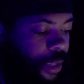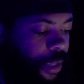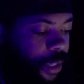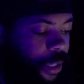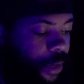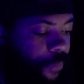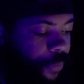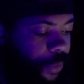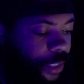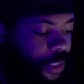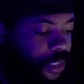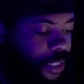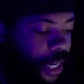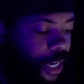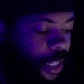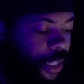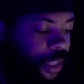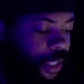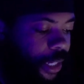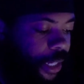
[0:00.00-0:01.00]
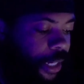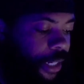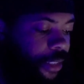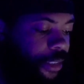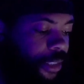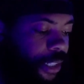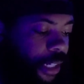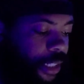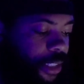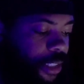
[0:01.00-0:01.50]
Given the state of
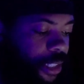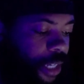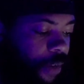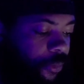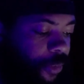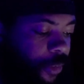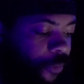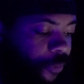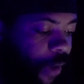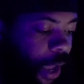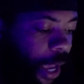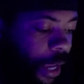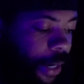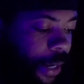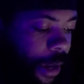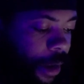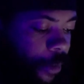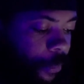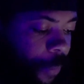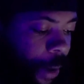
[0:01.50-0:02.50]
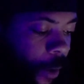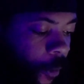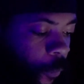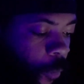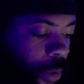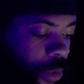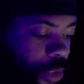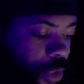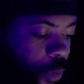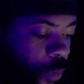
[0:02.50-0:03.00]
things, it's tough to find out about
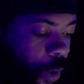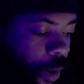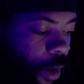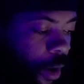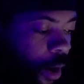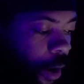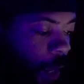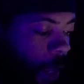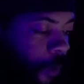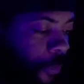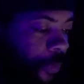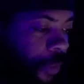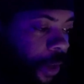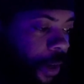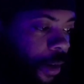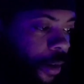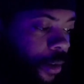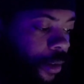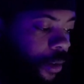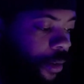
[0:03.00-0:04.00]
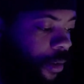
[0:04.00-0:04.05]
what's going on out there.